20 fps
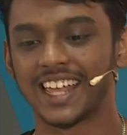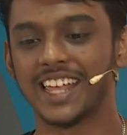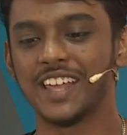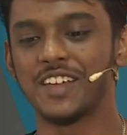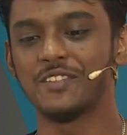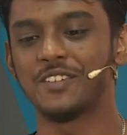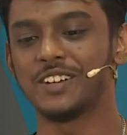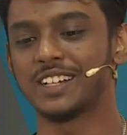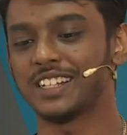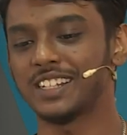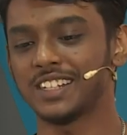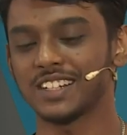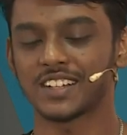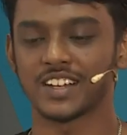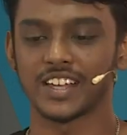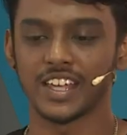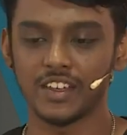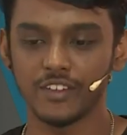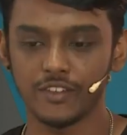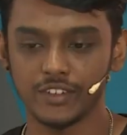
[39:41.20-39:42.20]
Even
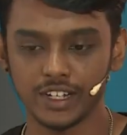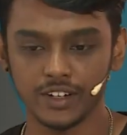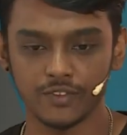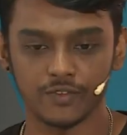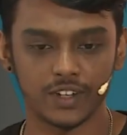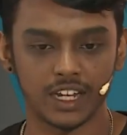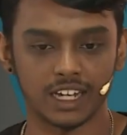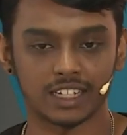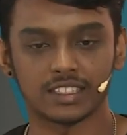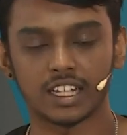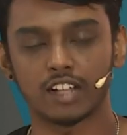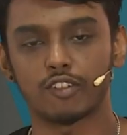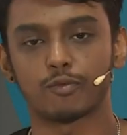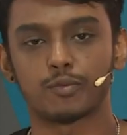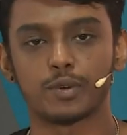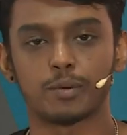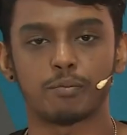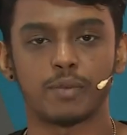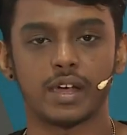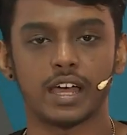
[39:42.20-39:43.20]
we are
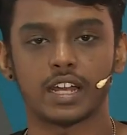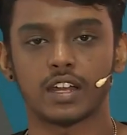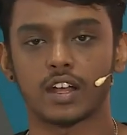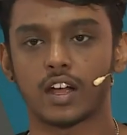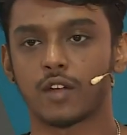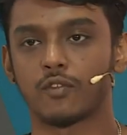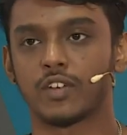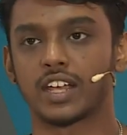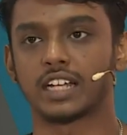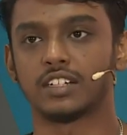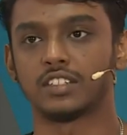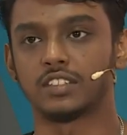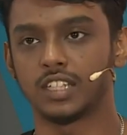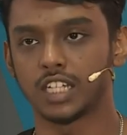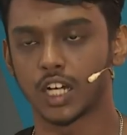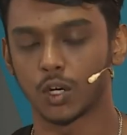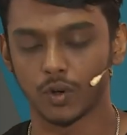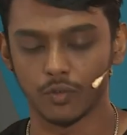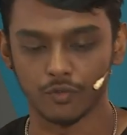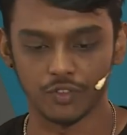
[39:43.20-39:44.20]
self-prepared, we can see
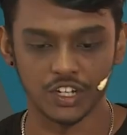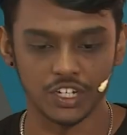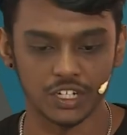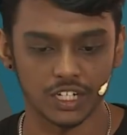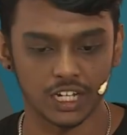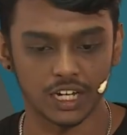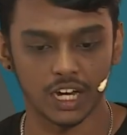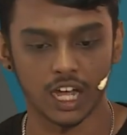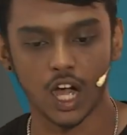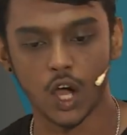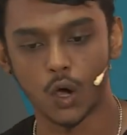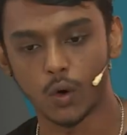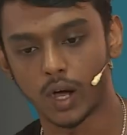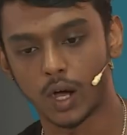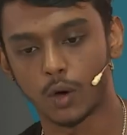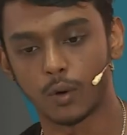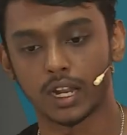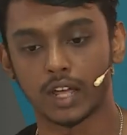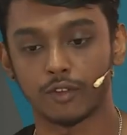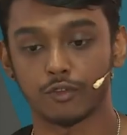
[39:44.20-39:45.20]
our vision, how
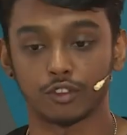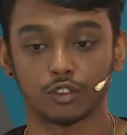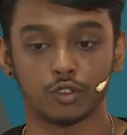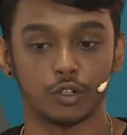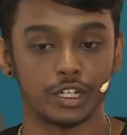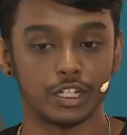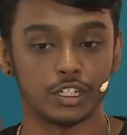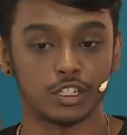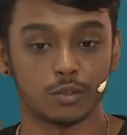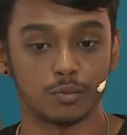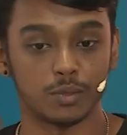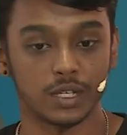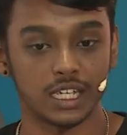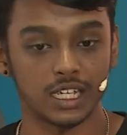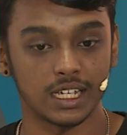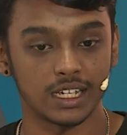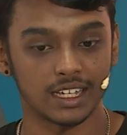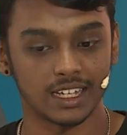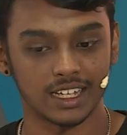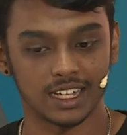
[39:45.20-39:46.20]
our life is going to be.
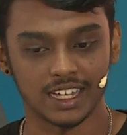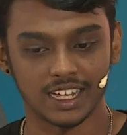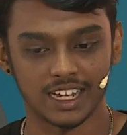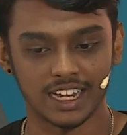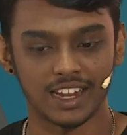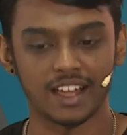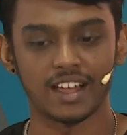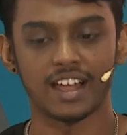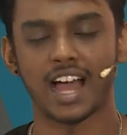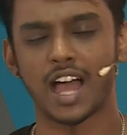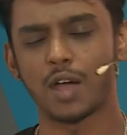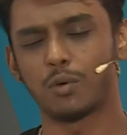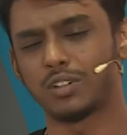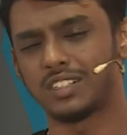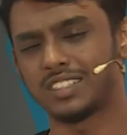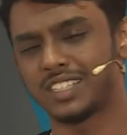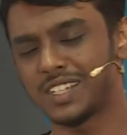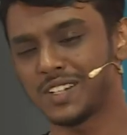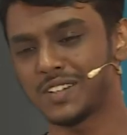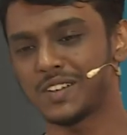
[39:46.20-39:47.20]
I would
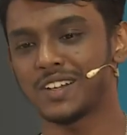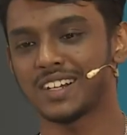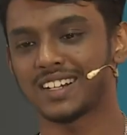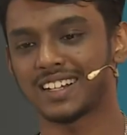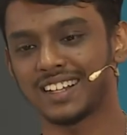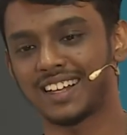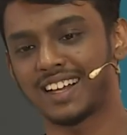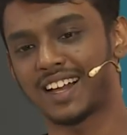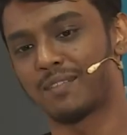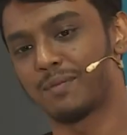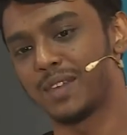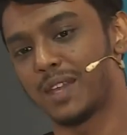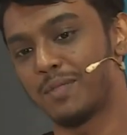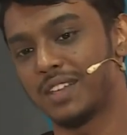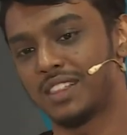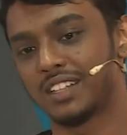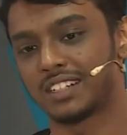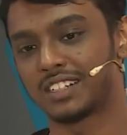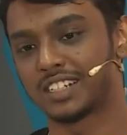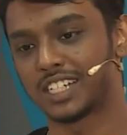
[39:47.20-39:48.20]
say not, maybe
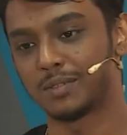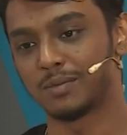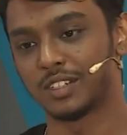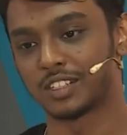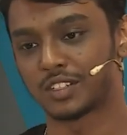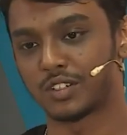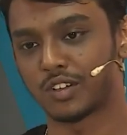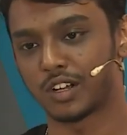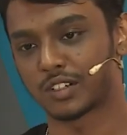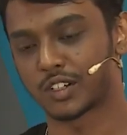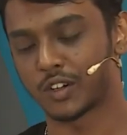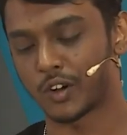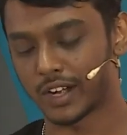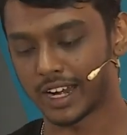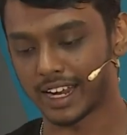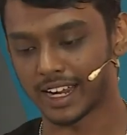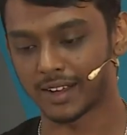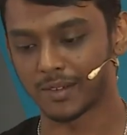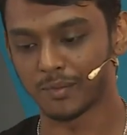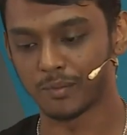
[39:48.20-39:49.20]
the term is not
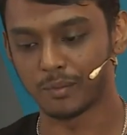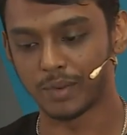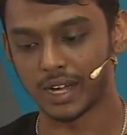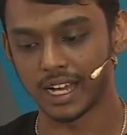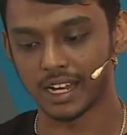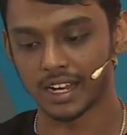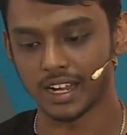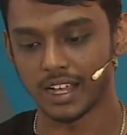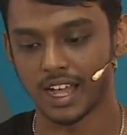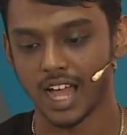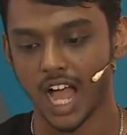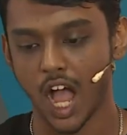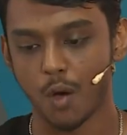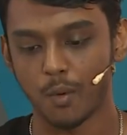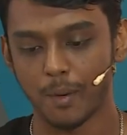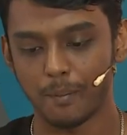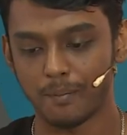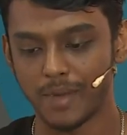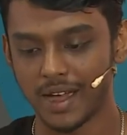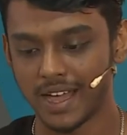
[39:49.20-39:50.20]
correct, but
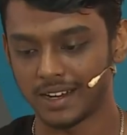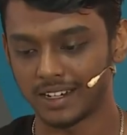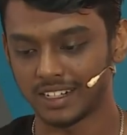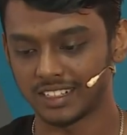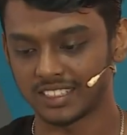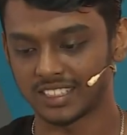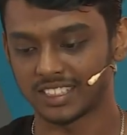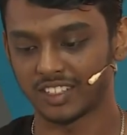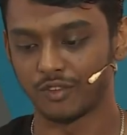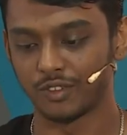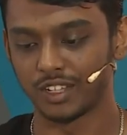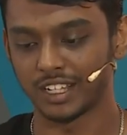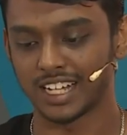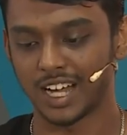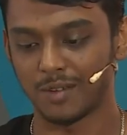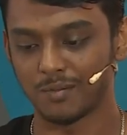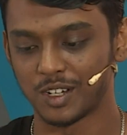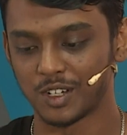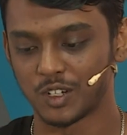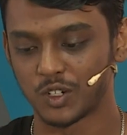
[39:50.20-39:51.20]
our parents will
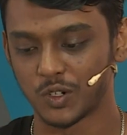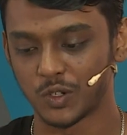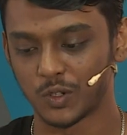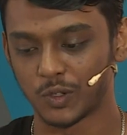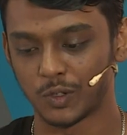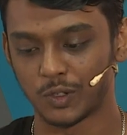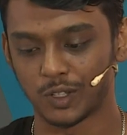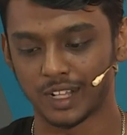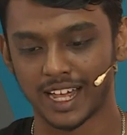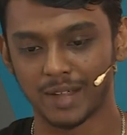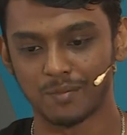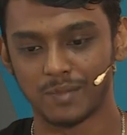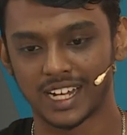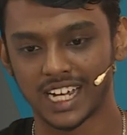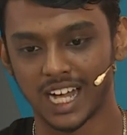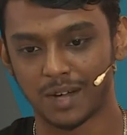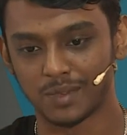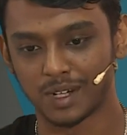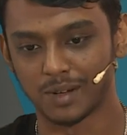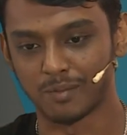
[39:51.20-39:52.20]
come into role and
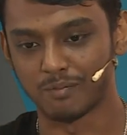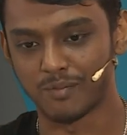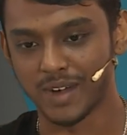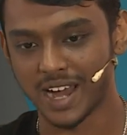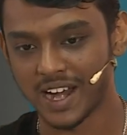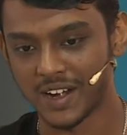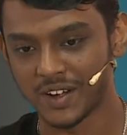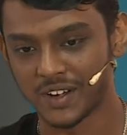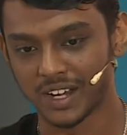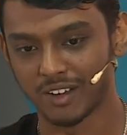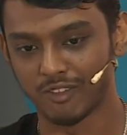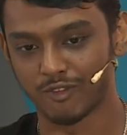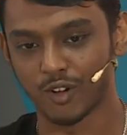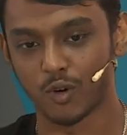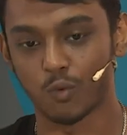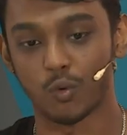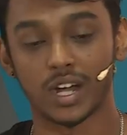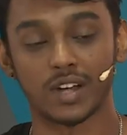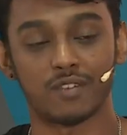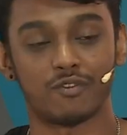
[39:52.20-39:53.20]
become a barrier for
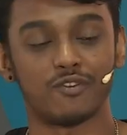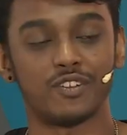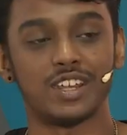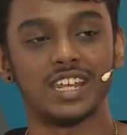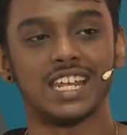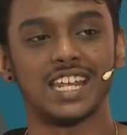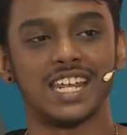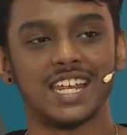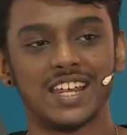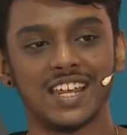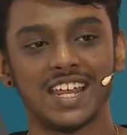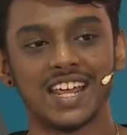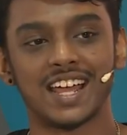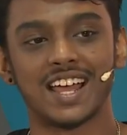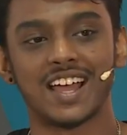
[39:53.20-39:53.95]
what we